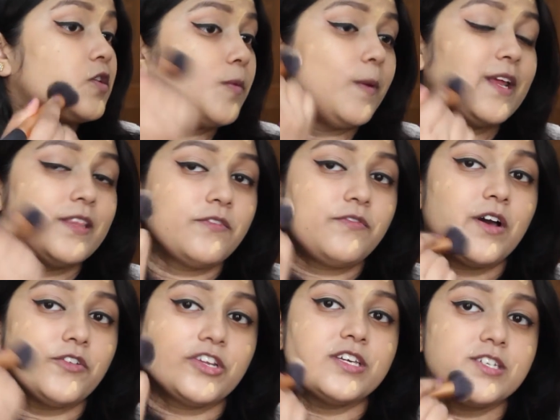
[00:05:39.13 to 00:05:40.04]
to blend the
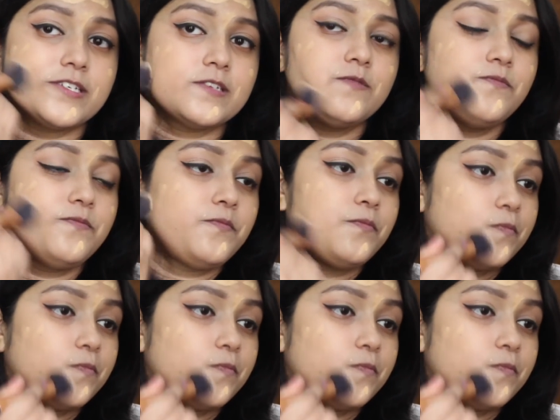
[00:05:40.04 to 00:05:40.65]
foundation.